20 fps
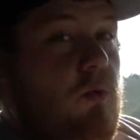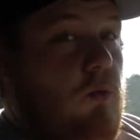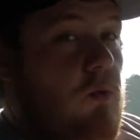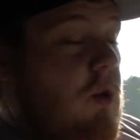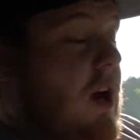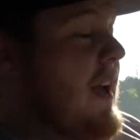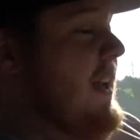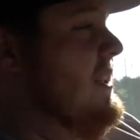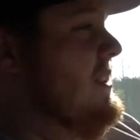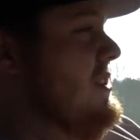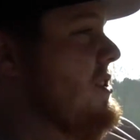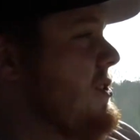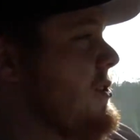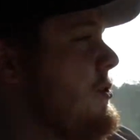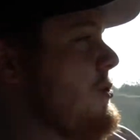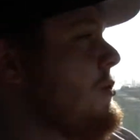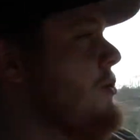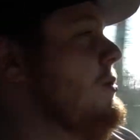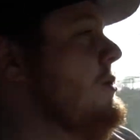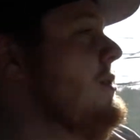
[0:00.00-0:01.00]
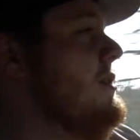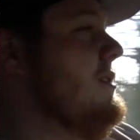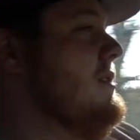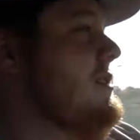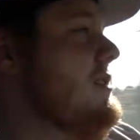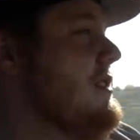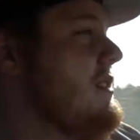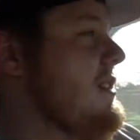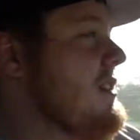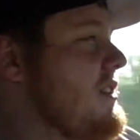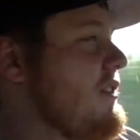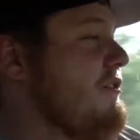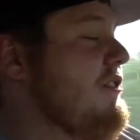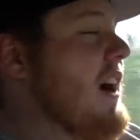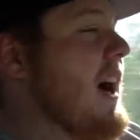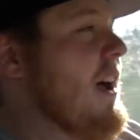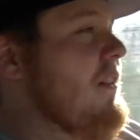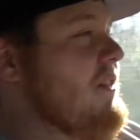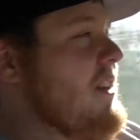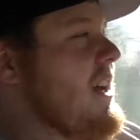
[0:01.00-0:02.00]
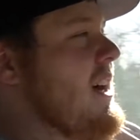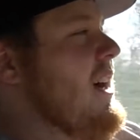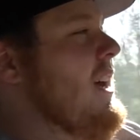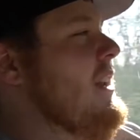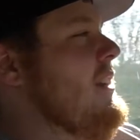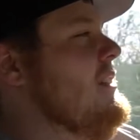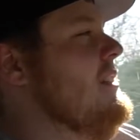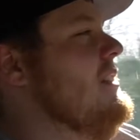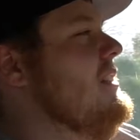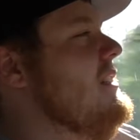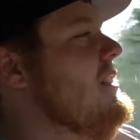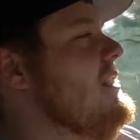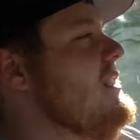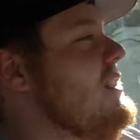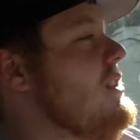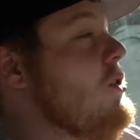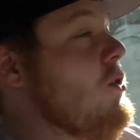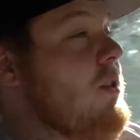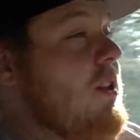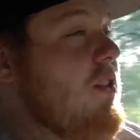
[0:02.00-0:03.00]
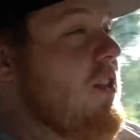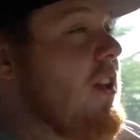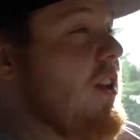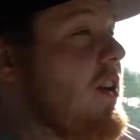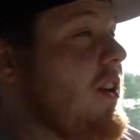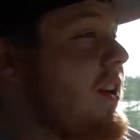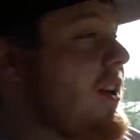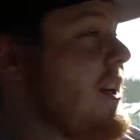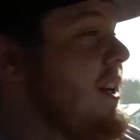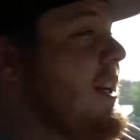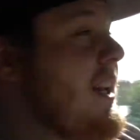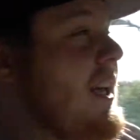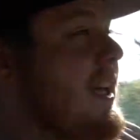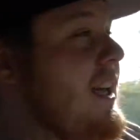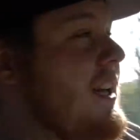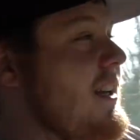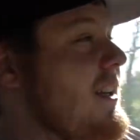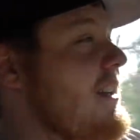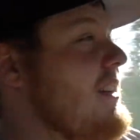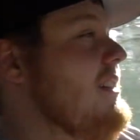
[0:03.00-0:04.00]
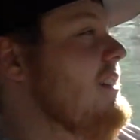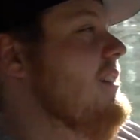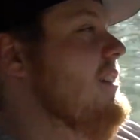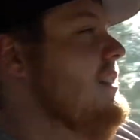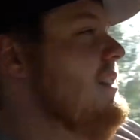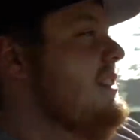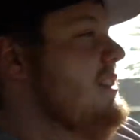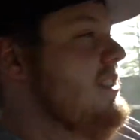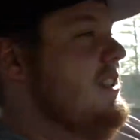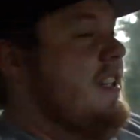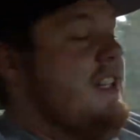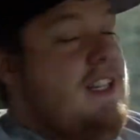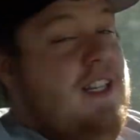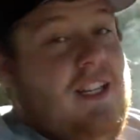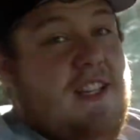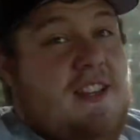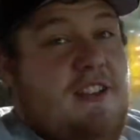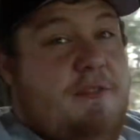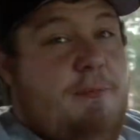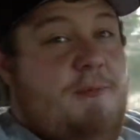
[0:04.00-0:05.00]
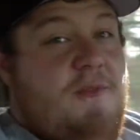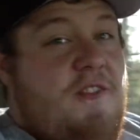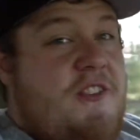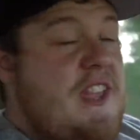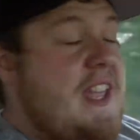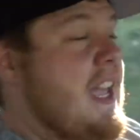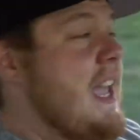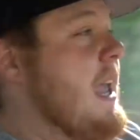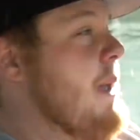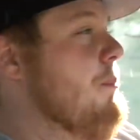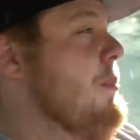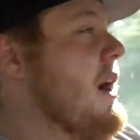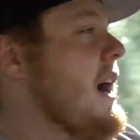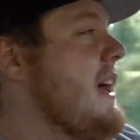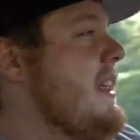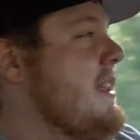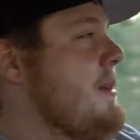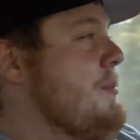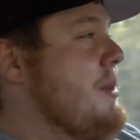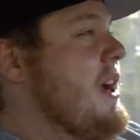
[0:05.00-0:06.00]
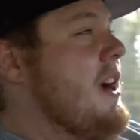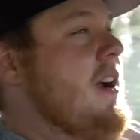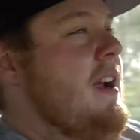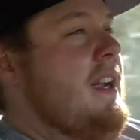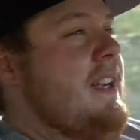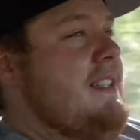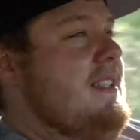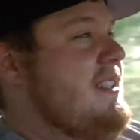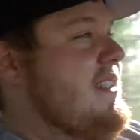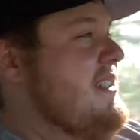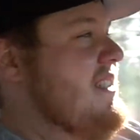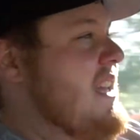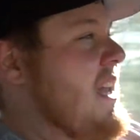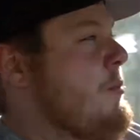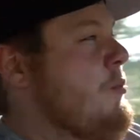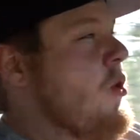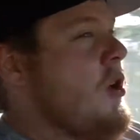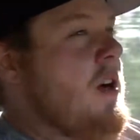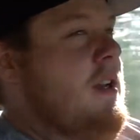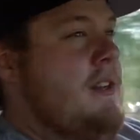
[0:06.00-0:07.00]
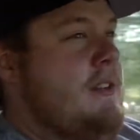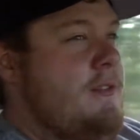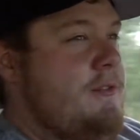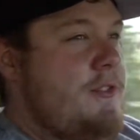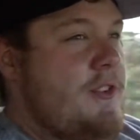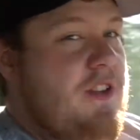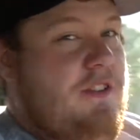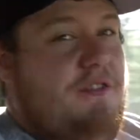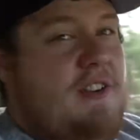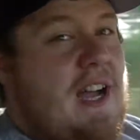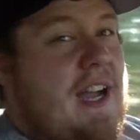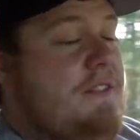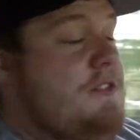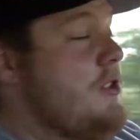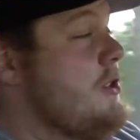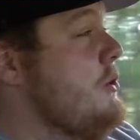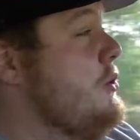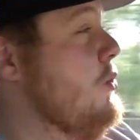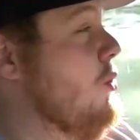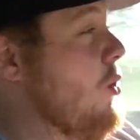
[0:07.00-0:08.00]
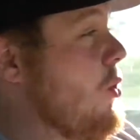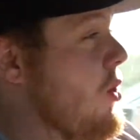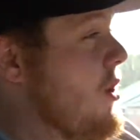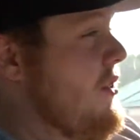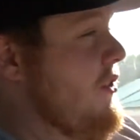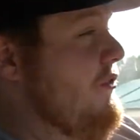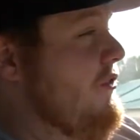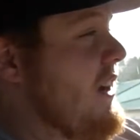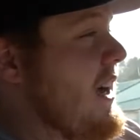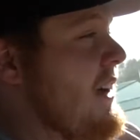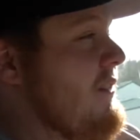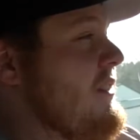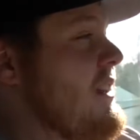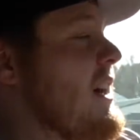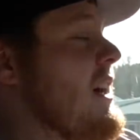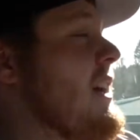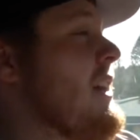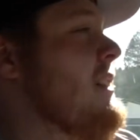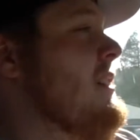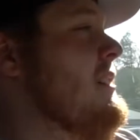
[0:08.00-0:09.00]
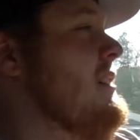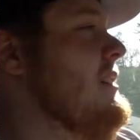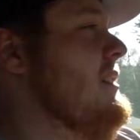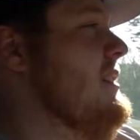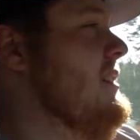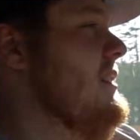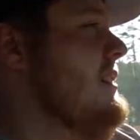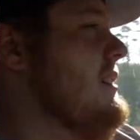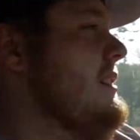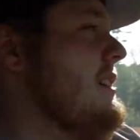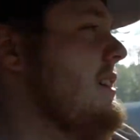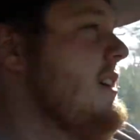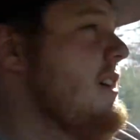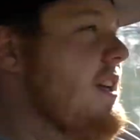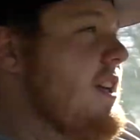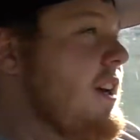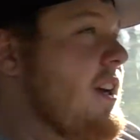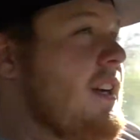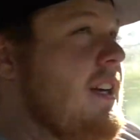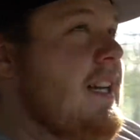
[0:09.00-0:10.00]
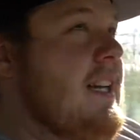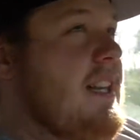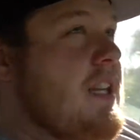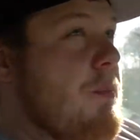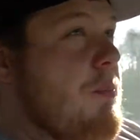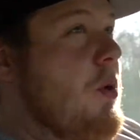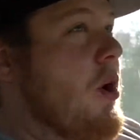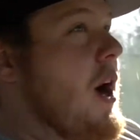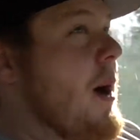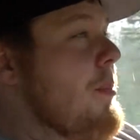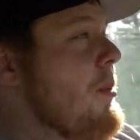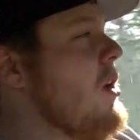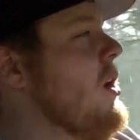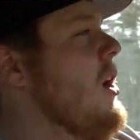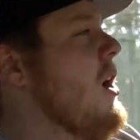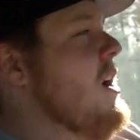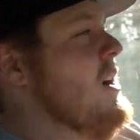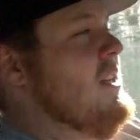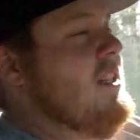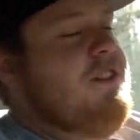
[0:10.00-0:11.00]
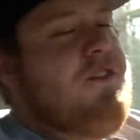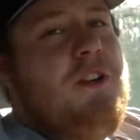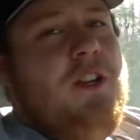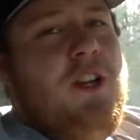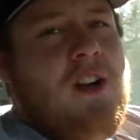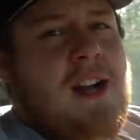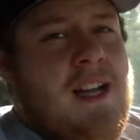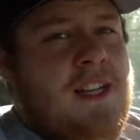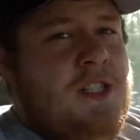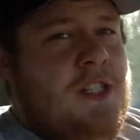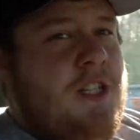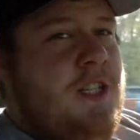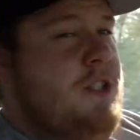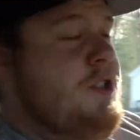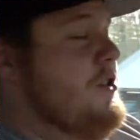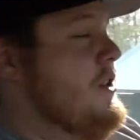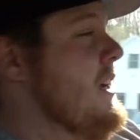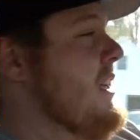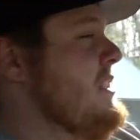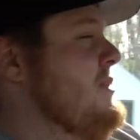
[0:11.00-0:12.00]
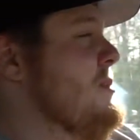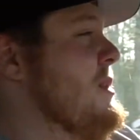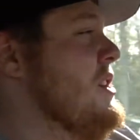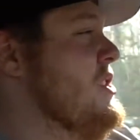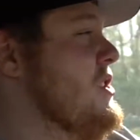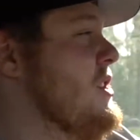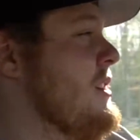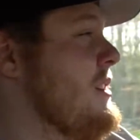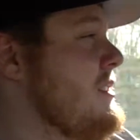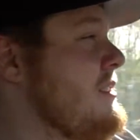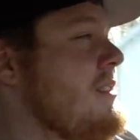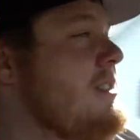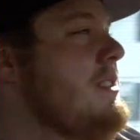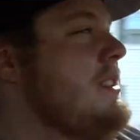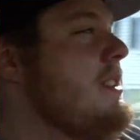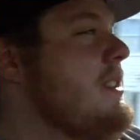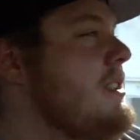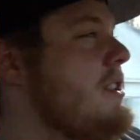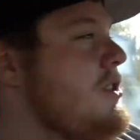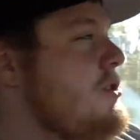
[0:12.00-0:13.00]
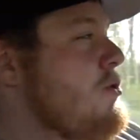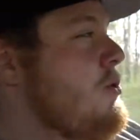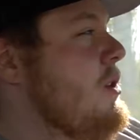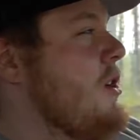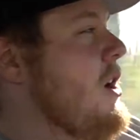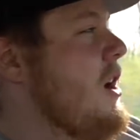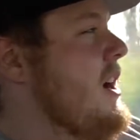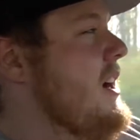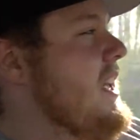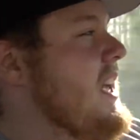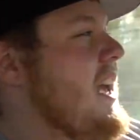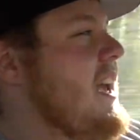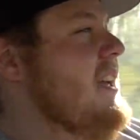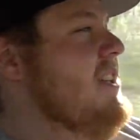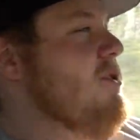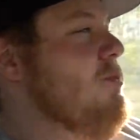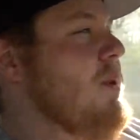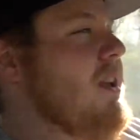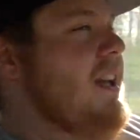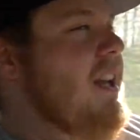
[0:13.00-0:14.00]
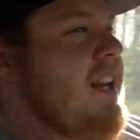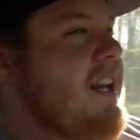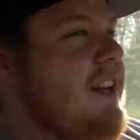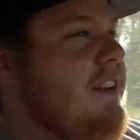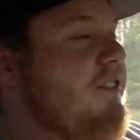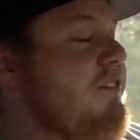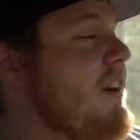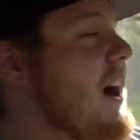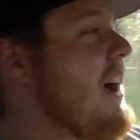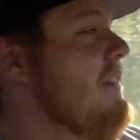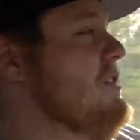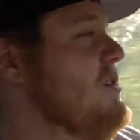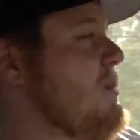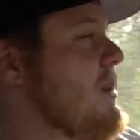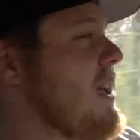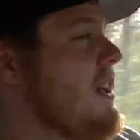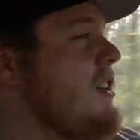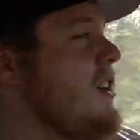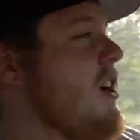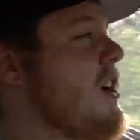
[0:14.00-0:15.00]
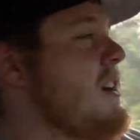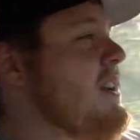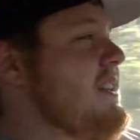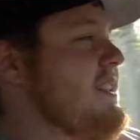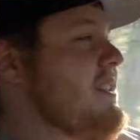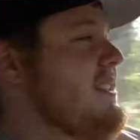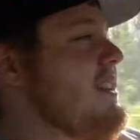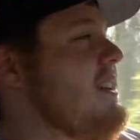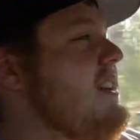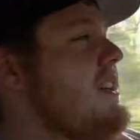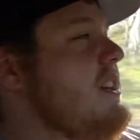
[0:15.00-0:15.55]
right to the 5.9. The only thing you're going to need the V8 pilot bearing. It's the same one for the 5.2 or the 5.9. You're going to need the proper harness for your engine and transmission. So in our case, we needed a 5-speed harness